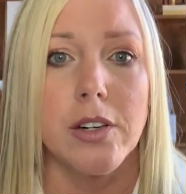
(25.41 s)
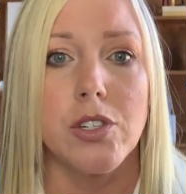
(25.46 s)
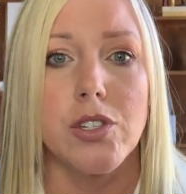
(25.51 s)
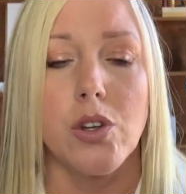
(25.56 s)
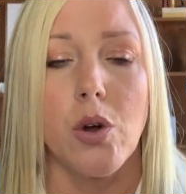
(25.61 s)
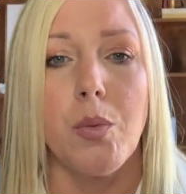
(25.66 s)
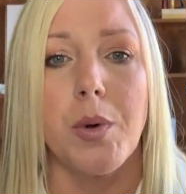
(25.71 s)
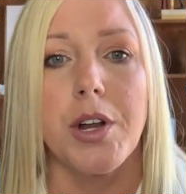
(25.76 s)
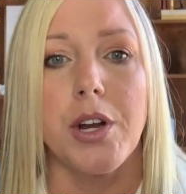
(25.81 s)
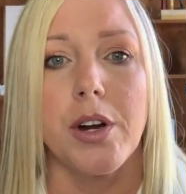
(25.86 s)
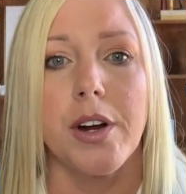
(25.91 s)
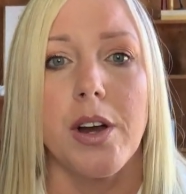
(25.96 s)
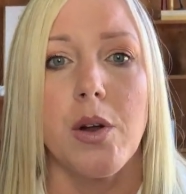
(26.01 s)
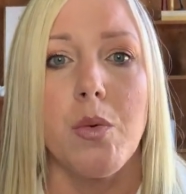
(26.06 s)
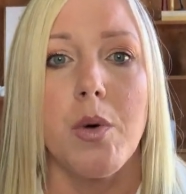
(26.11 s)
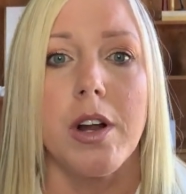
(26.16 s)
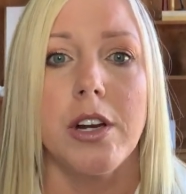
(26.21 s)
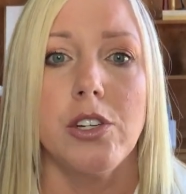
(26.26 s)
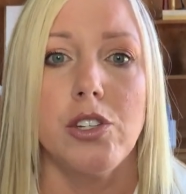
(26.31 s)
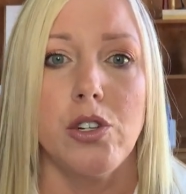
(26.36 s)
So what you're going to
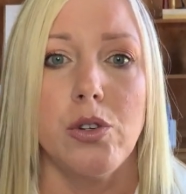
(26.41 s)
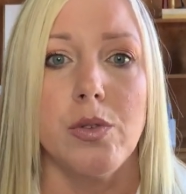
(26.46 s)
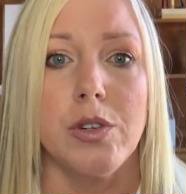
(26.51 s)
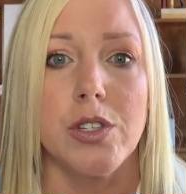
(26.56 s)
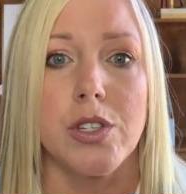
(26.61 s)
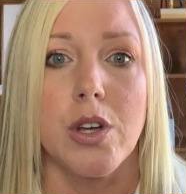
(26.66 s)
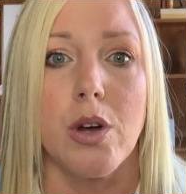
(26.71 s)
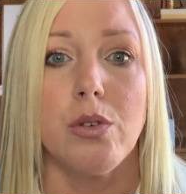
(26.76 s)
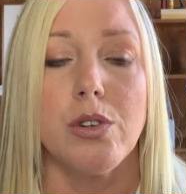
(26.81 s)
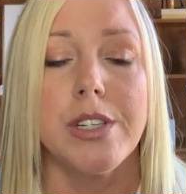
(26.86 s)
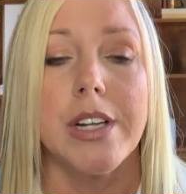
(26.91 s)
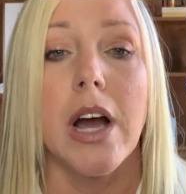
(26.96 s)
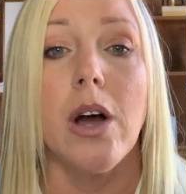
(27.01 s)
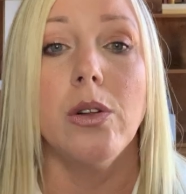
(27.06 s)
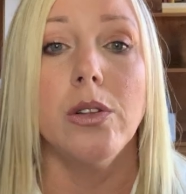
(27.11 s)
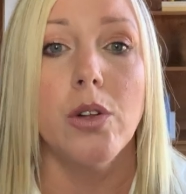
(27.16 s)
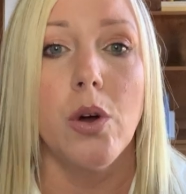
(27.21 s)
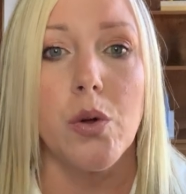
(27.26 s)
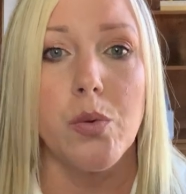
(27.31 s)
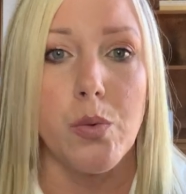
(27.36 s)
want to do is go
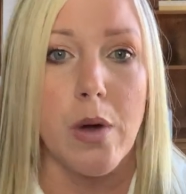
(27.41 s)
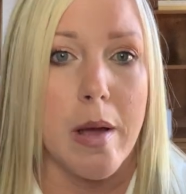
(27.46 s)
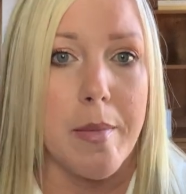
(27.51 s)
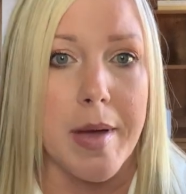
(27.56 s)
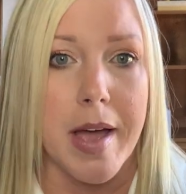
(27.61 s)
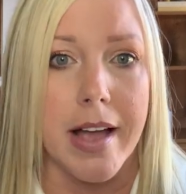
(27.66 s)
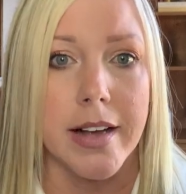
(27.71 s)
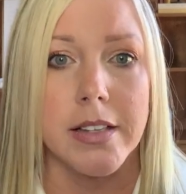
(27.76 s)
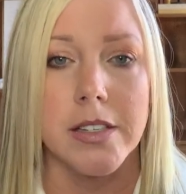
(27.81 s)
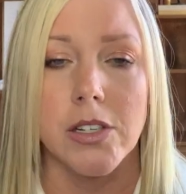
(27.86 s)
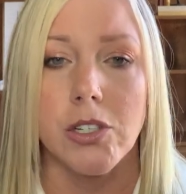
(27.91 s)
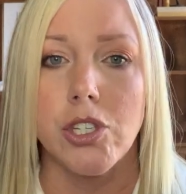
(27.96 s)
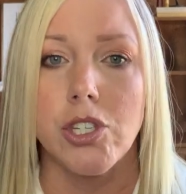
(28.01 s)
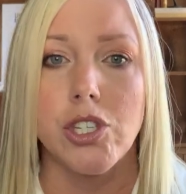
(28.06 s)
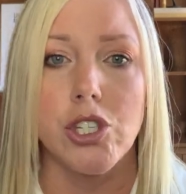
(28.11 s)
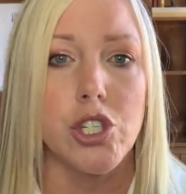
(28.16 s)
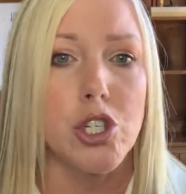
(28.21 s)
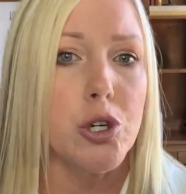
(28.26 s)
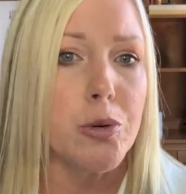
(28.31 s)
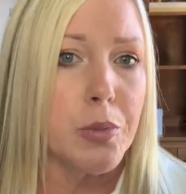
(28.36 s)
download WebEx. It's
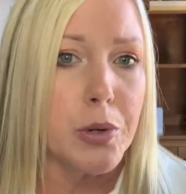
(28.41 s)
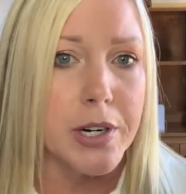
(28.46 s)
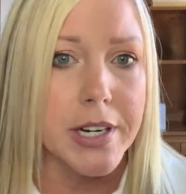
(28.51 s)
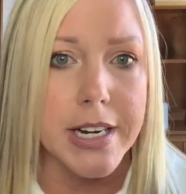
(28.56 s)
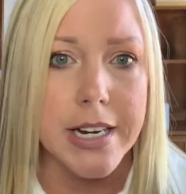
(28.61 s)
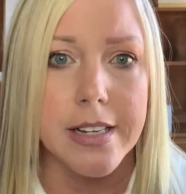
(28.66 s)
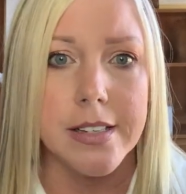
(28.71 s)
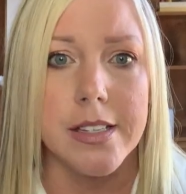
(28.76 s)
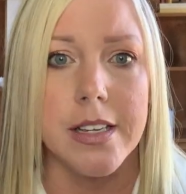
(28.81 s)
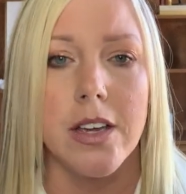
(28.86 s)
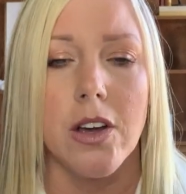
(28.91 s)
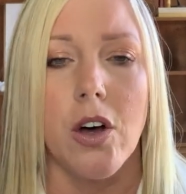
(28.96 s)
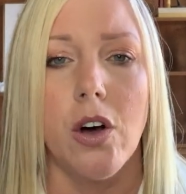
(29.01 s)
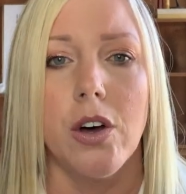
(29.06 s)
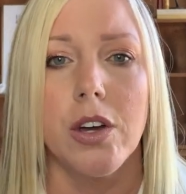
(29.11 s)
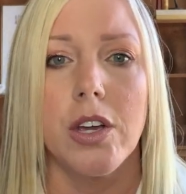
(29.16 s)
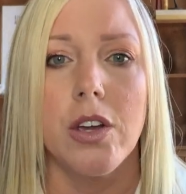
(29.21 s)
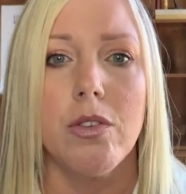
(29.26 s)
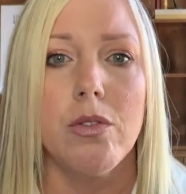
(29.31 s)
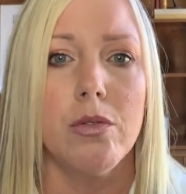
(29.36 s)
super easy.
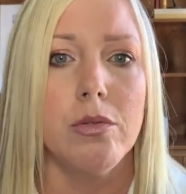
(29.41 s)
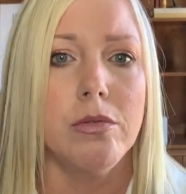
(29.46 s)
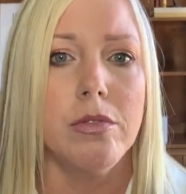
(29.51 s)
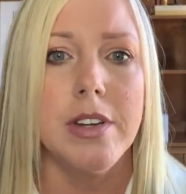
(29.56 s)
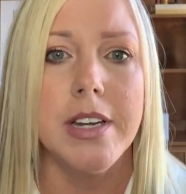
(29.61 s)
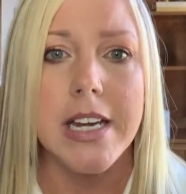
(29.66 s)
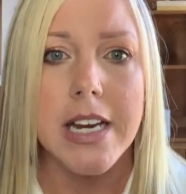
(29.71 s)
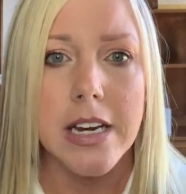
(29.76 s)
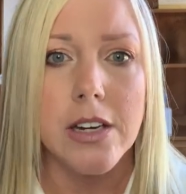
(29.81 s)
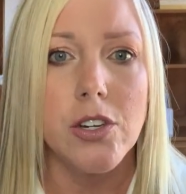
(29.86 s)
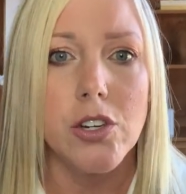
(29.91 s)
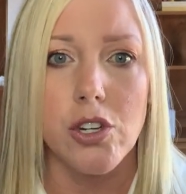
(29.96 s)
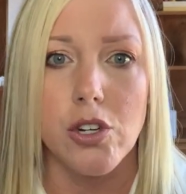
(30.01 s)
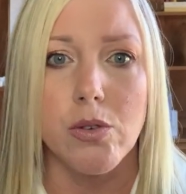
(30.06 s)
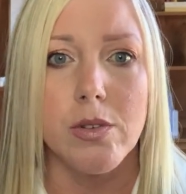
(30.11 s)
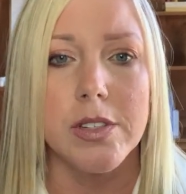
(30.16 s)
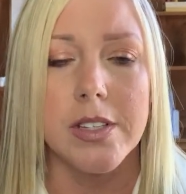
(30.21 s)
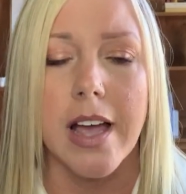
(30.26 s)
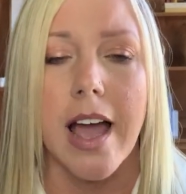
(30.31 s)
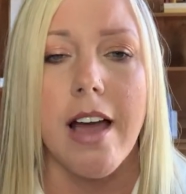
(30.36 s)
All you need to
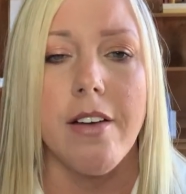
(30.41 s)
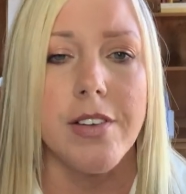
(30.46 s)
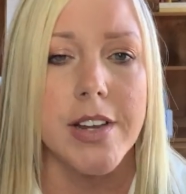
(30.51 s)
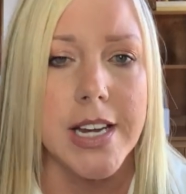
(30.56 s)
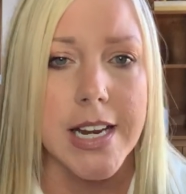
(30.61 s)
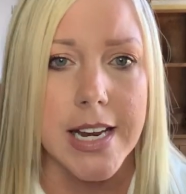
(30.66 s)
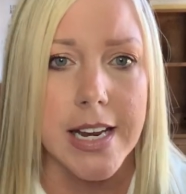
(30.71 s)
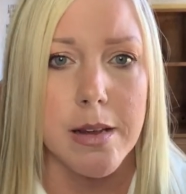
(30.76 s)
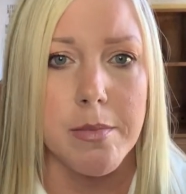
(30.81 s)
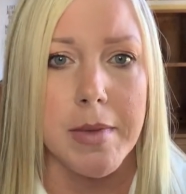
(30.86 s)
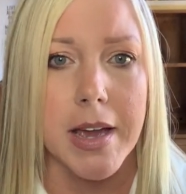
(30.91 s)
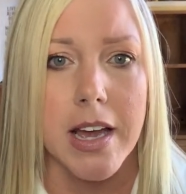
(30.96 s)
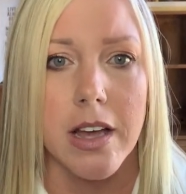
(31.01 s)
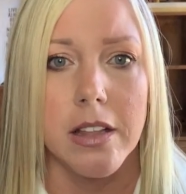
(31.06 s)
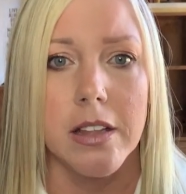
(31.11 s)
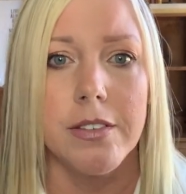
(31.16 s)
do is have an email.